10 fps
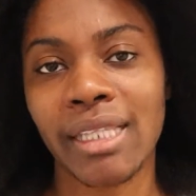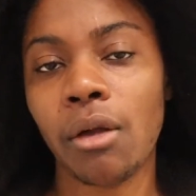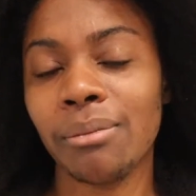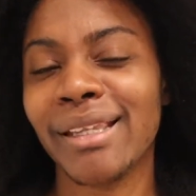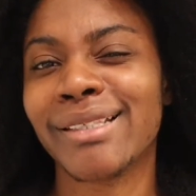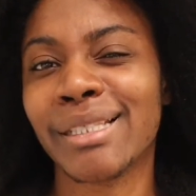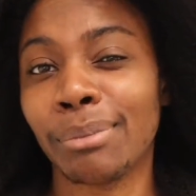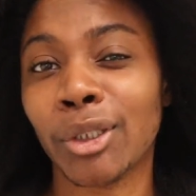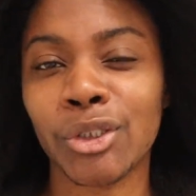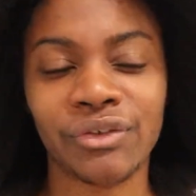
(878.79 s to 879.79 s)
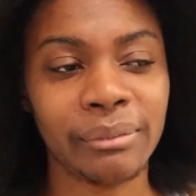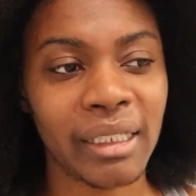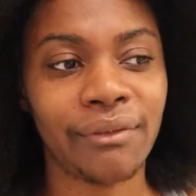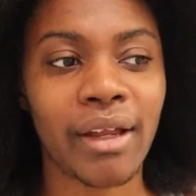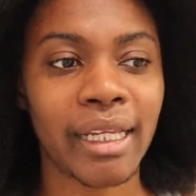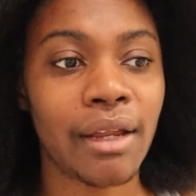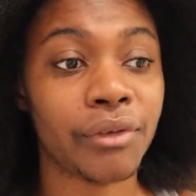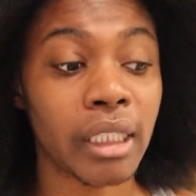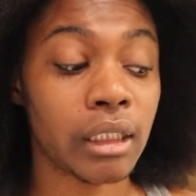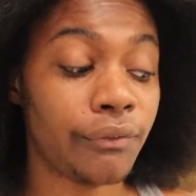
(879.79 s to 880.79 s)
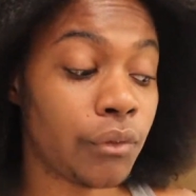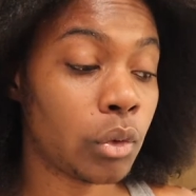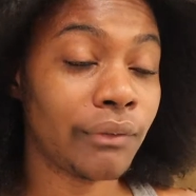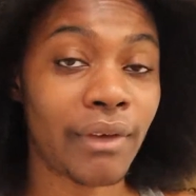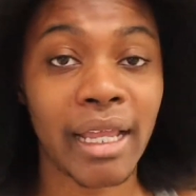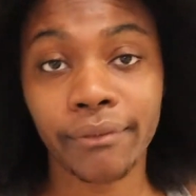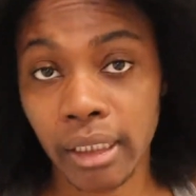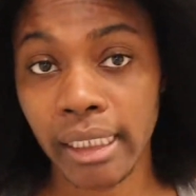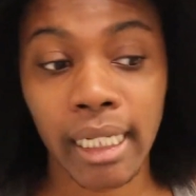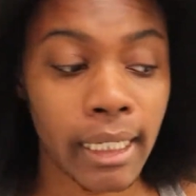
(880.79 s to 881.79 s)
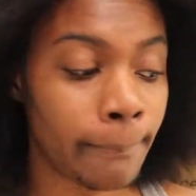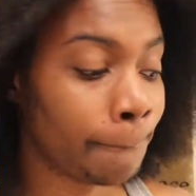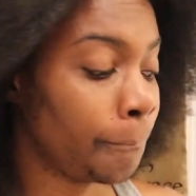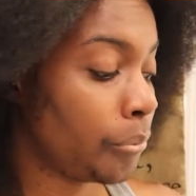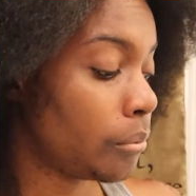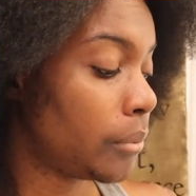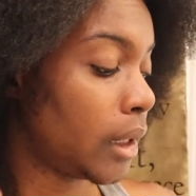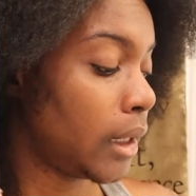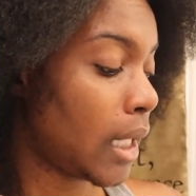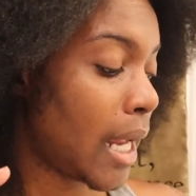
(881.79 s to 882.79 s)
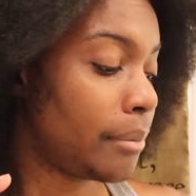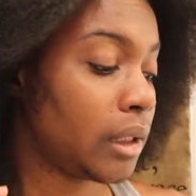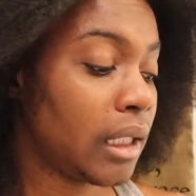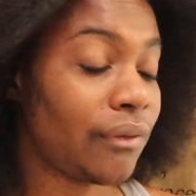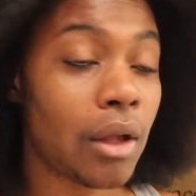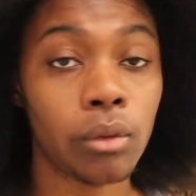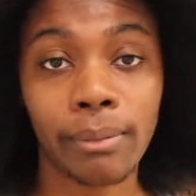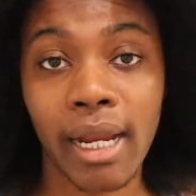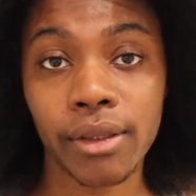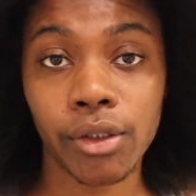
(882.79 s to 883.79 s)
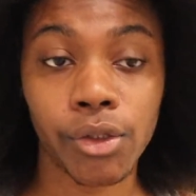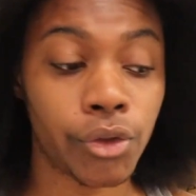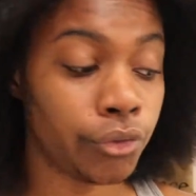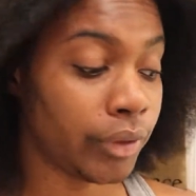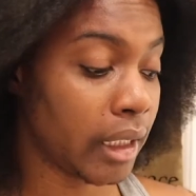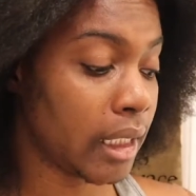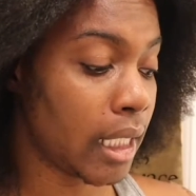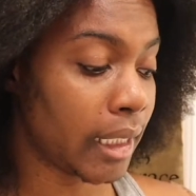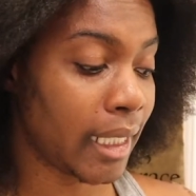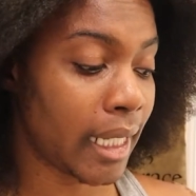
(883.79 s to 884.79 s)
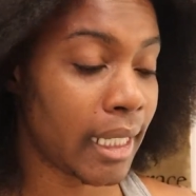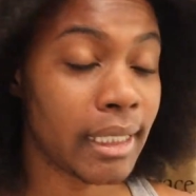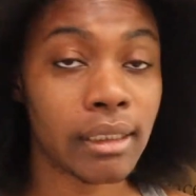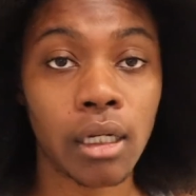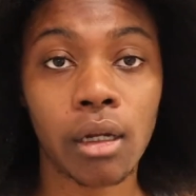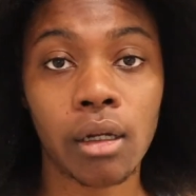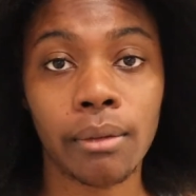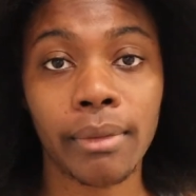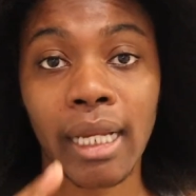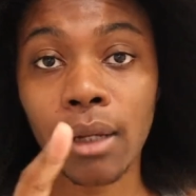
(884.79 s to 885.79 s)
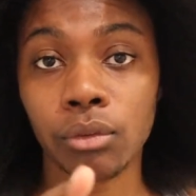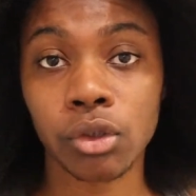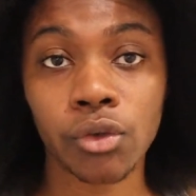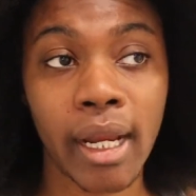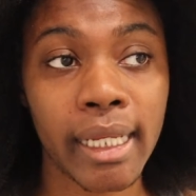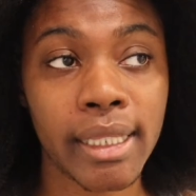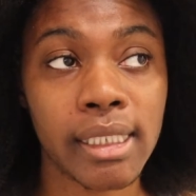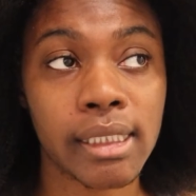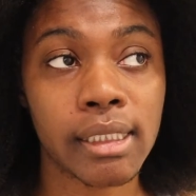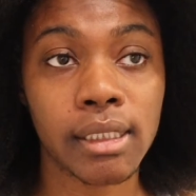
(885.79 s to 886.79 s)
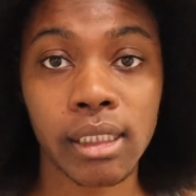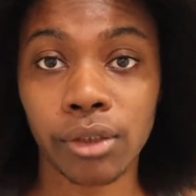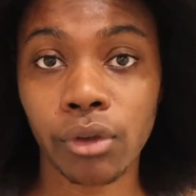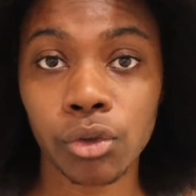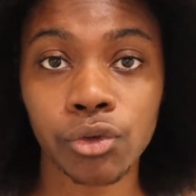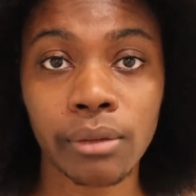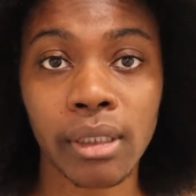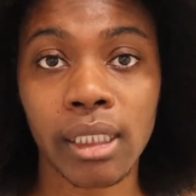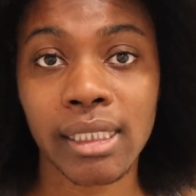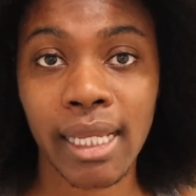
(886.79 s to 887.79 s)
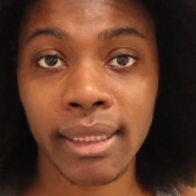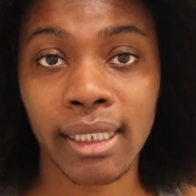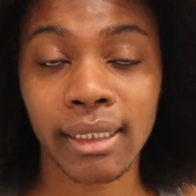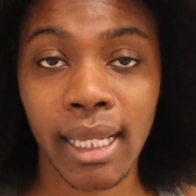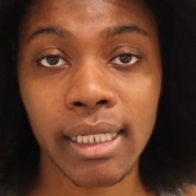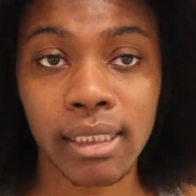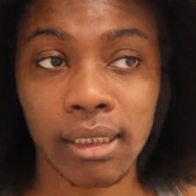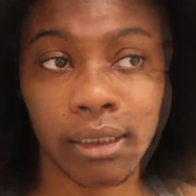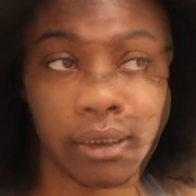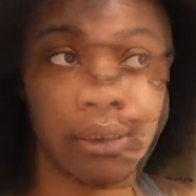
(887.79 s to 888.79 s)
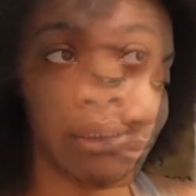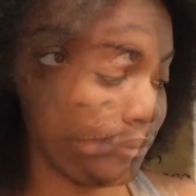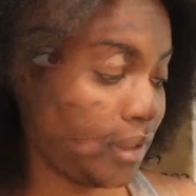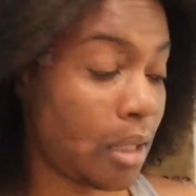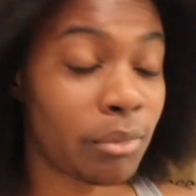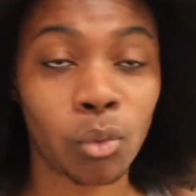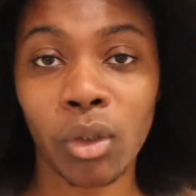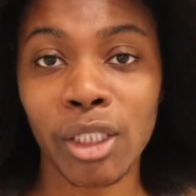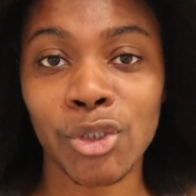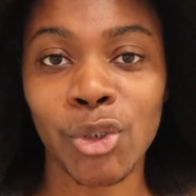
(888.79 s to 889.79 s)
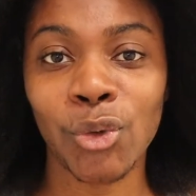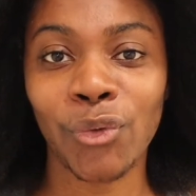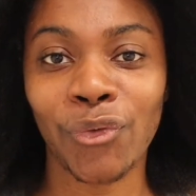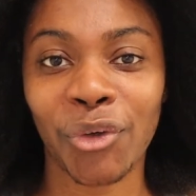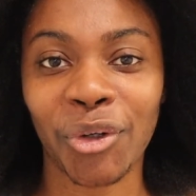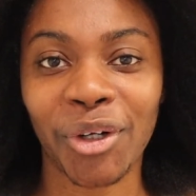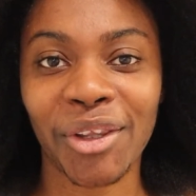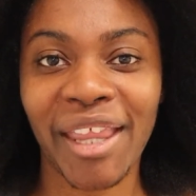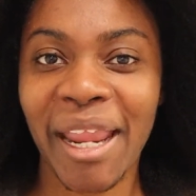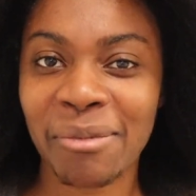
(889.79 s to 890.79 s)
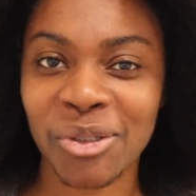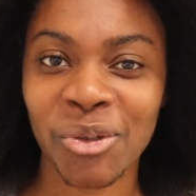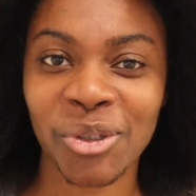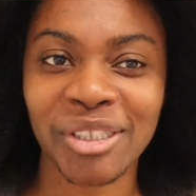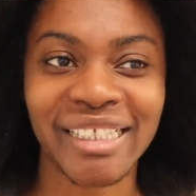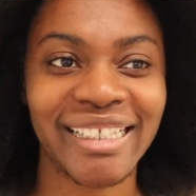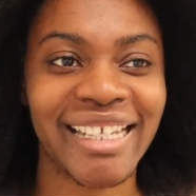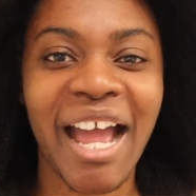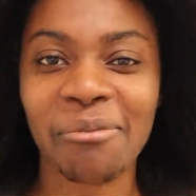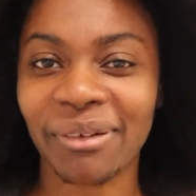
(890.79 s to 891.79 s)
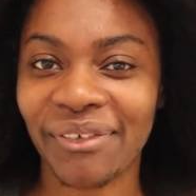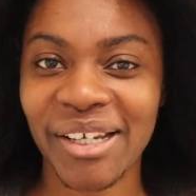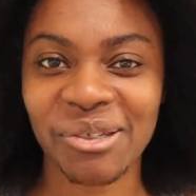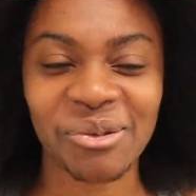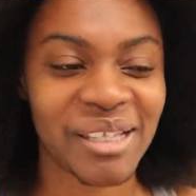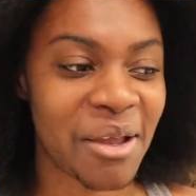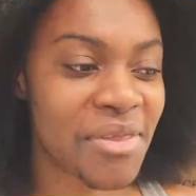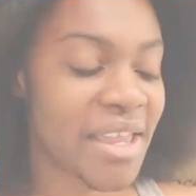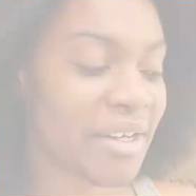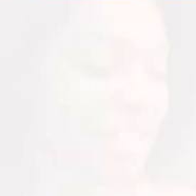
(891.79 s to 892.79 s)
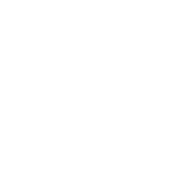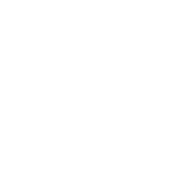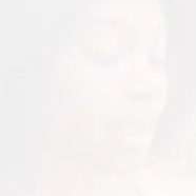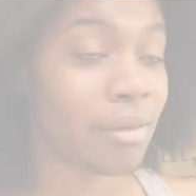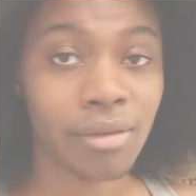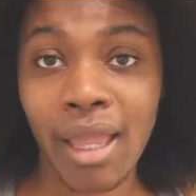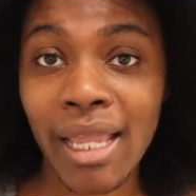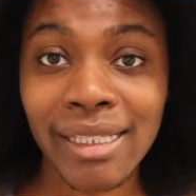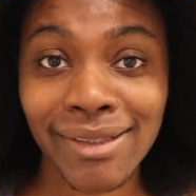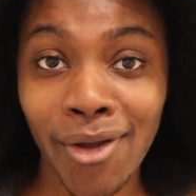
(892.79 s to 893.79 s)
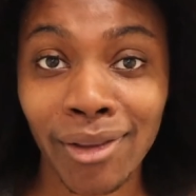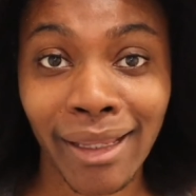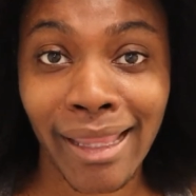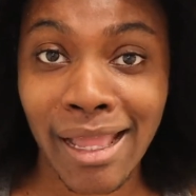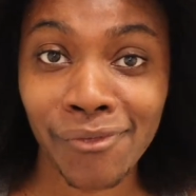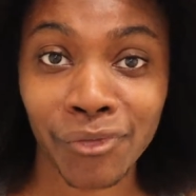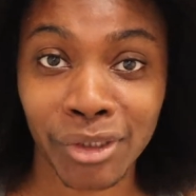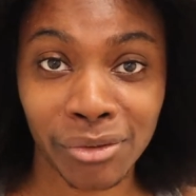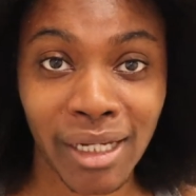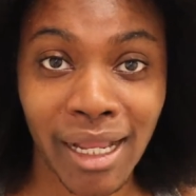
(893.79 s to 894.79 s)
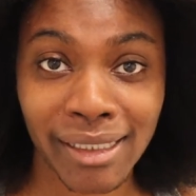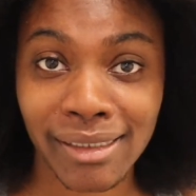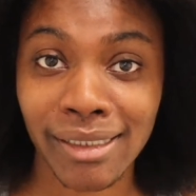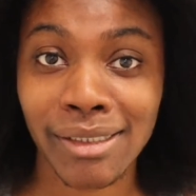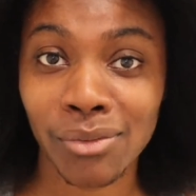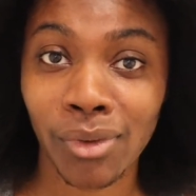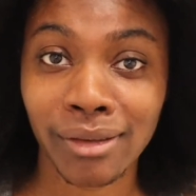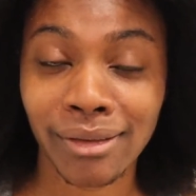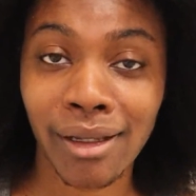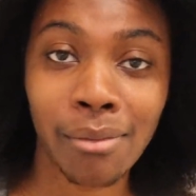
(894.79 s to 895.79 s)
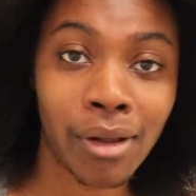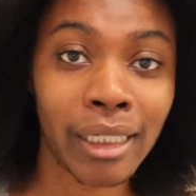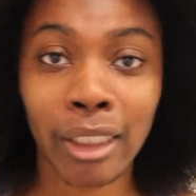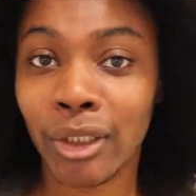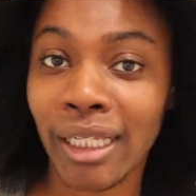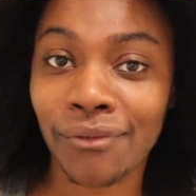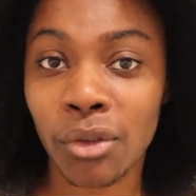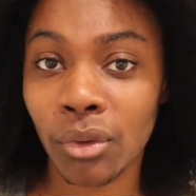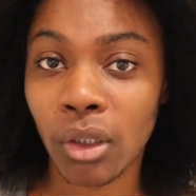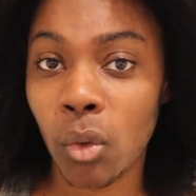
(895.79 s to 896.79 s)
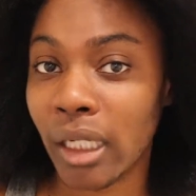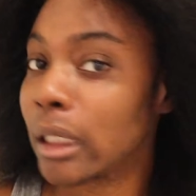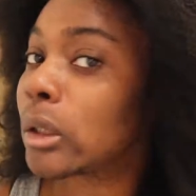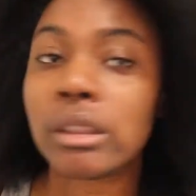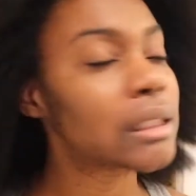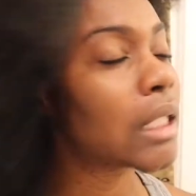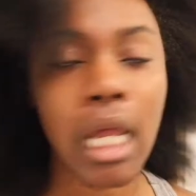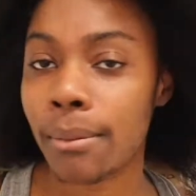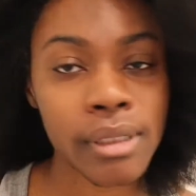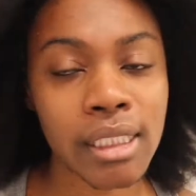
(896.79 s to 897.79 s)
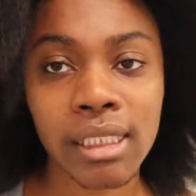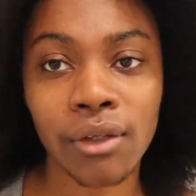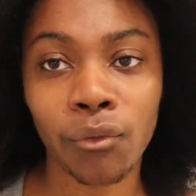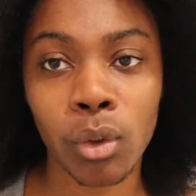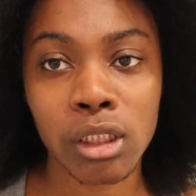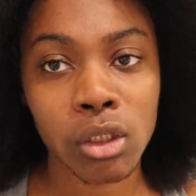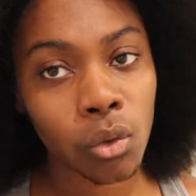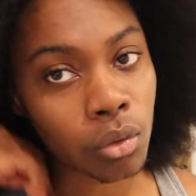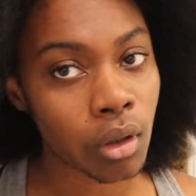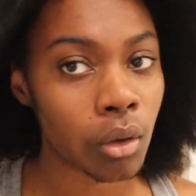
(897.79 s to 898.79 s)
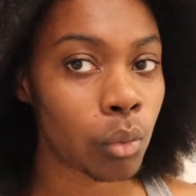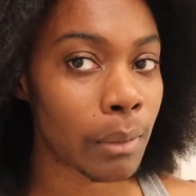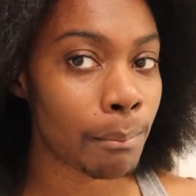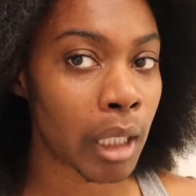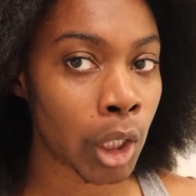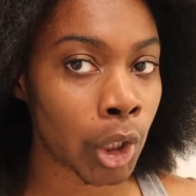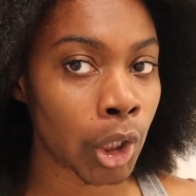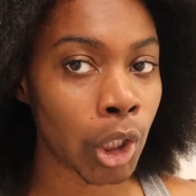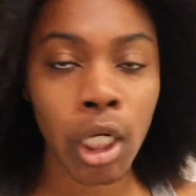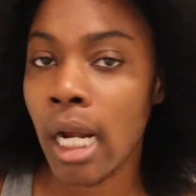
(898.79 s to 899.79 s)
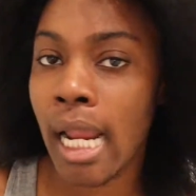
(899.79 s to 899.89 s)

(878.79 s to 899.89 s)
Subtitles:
That would be a splurge for me if I ever get the 4 and 5 again. But I believe I will buy the 3 again, and I will try this 0 treatment because I think that is the number 1 and 2 for the amateurs and the non-professionals out there. That is all I have for you guys. I just wanted to come on here and give you a quick little synopsis of what's going on with her.